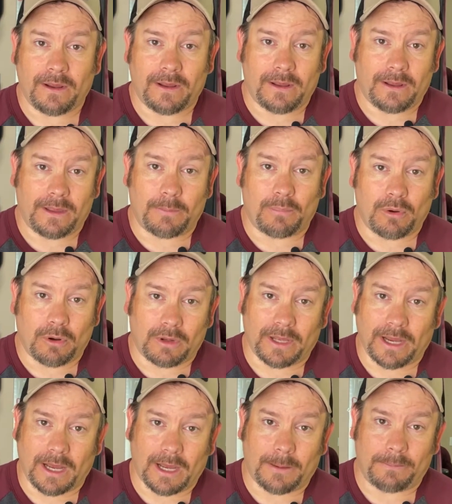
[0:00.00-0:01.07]
the
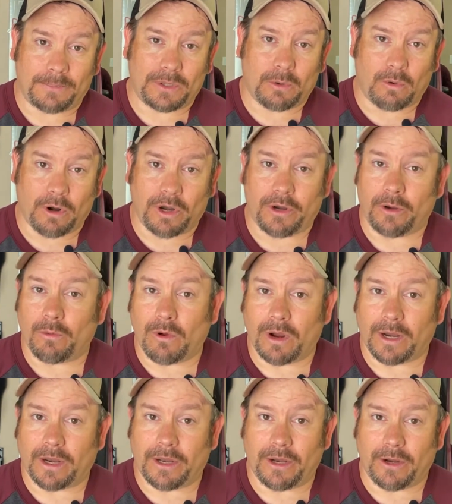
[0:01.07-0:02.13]
pulley up to where you'd
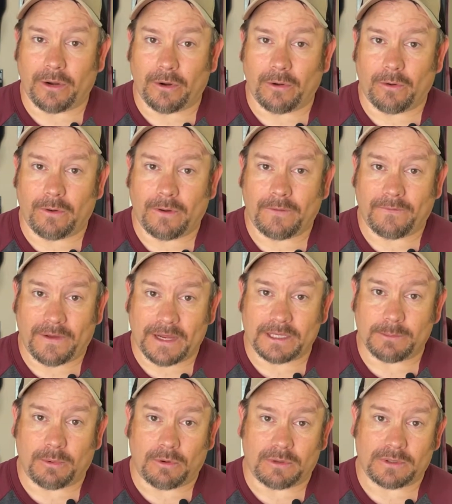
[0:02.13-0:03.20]
want to do face
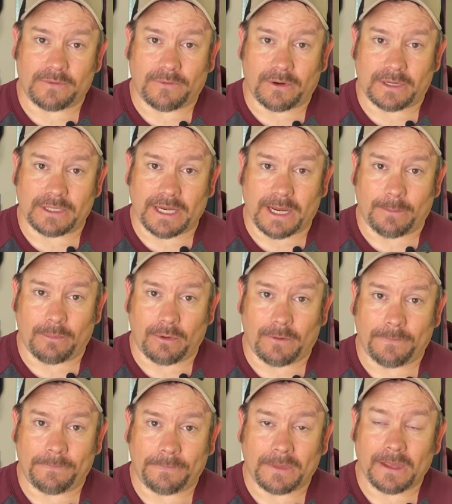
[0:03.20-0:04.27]
pulls, for example,
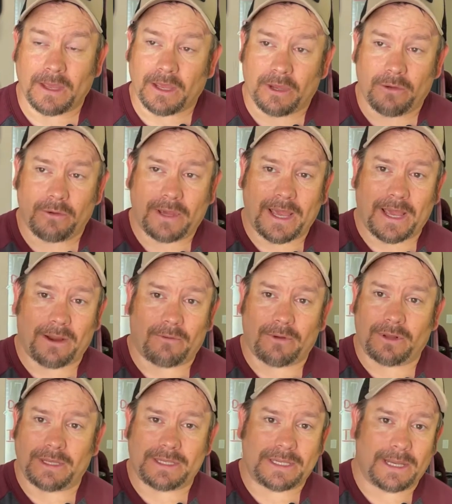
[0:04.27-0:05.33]
you can't
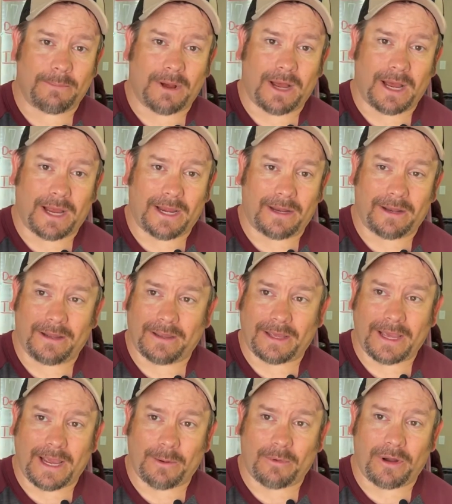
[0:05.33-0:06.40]
really see behind the
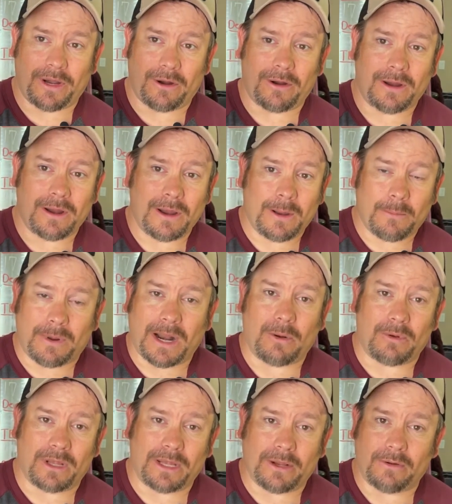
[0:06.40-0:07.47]
camera here, but I
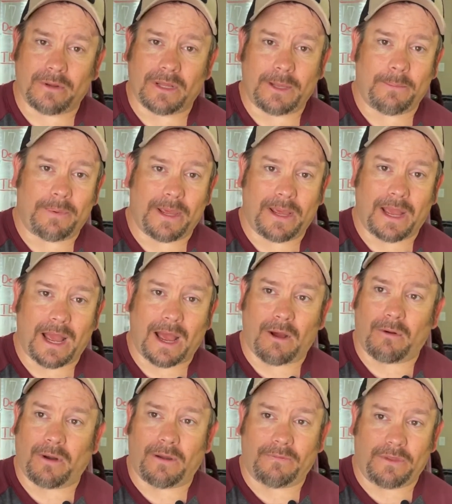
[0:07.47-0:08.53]
would literally be
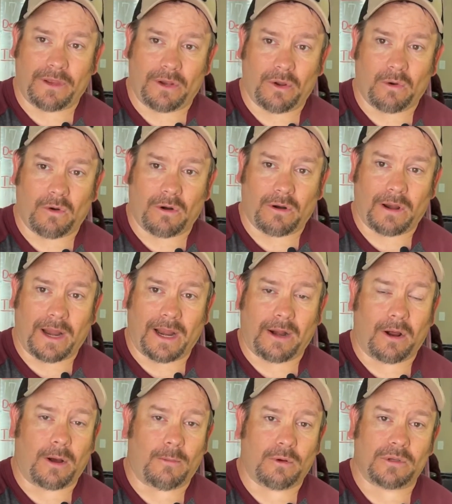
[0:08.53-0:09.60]
out of the door
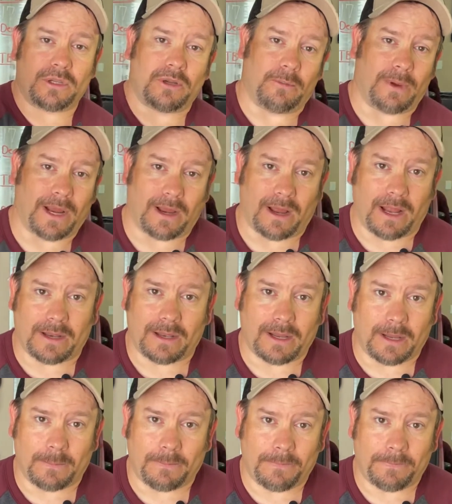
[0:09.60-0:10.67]
and almost to my hot
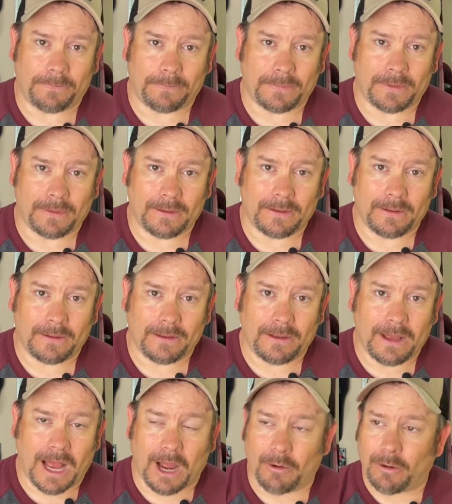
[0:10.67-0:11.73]
tub.
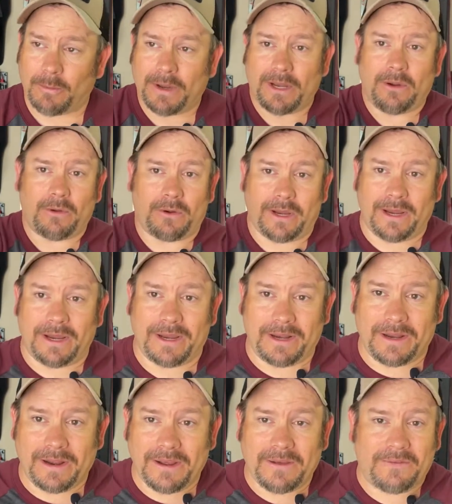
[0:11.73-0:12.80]
I would be doing
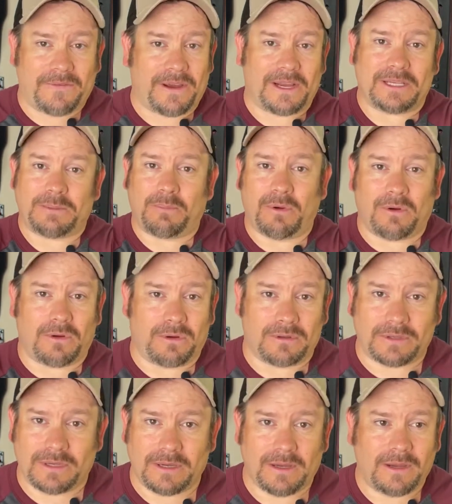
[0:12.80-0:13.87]
face
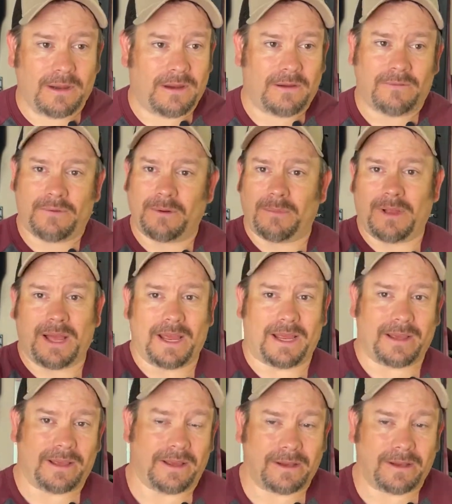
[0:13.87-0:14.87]
pulls from like